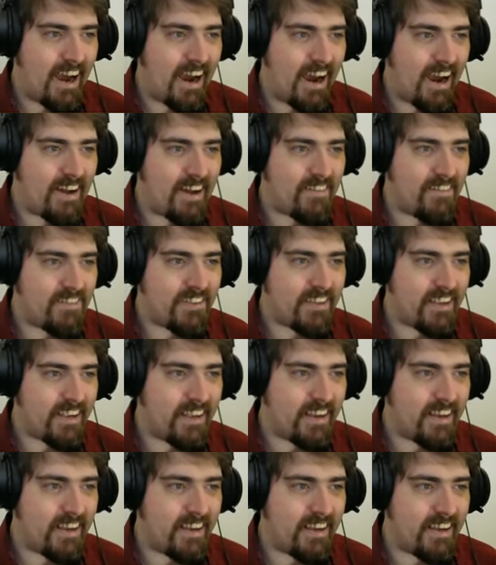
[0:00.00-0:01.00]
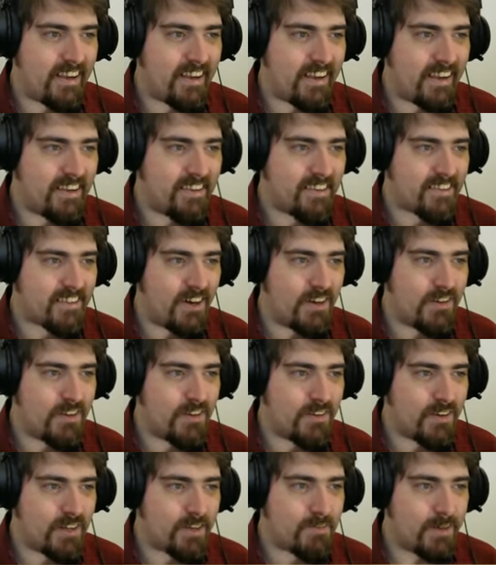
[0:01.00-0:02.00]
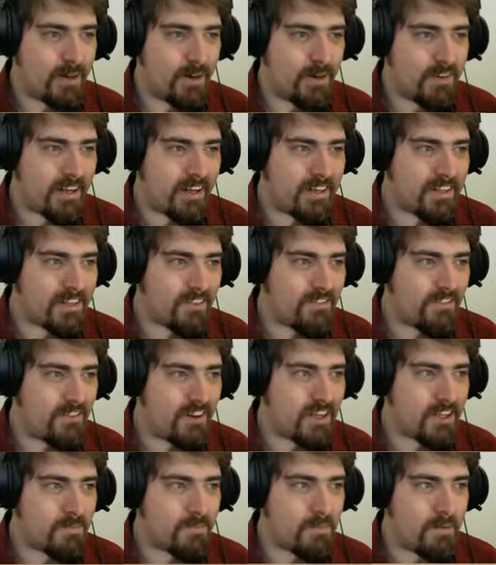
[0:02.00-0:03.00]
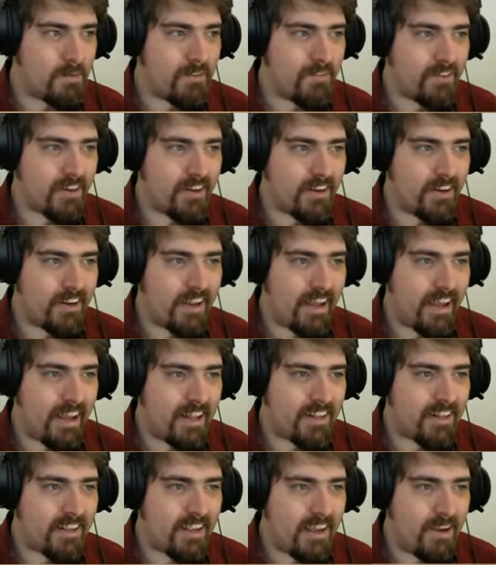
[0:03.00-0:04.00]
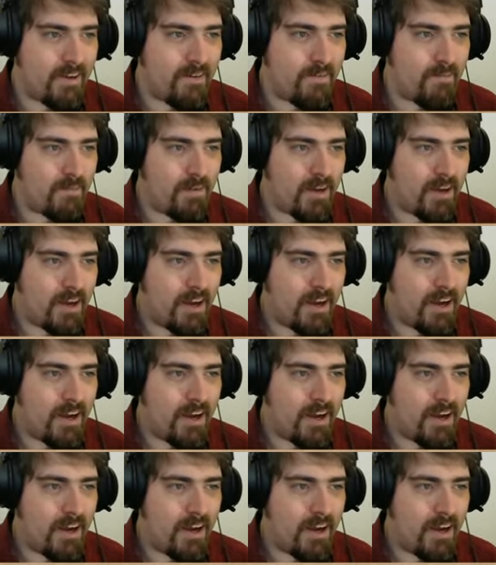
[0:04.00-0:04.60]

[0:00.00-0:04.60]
And he is going to explode. Is the first bomb even going to hit him?